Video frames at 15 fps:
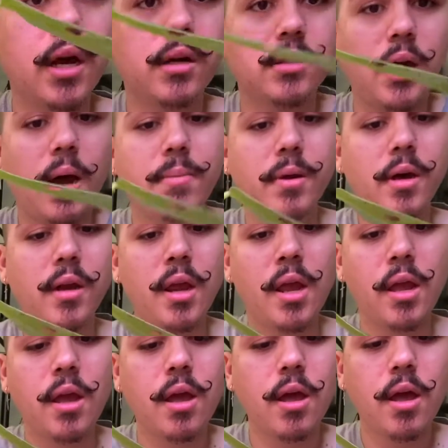a top
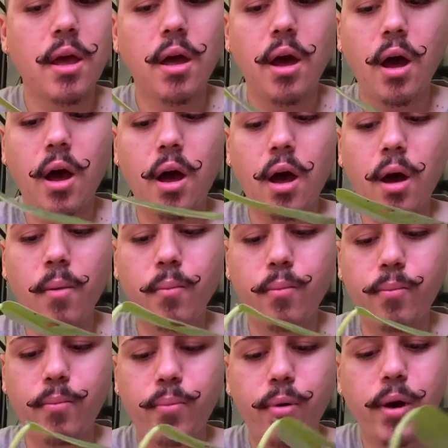cutting,
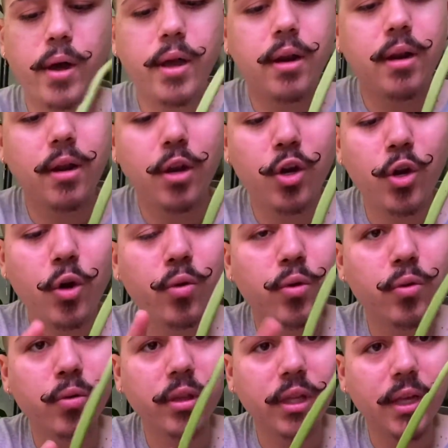but no
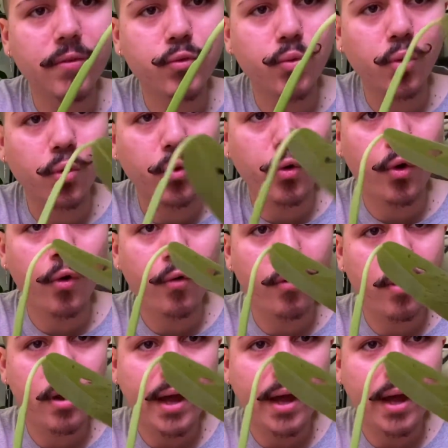new leaves will grow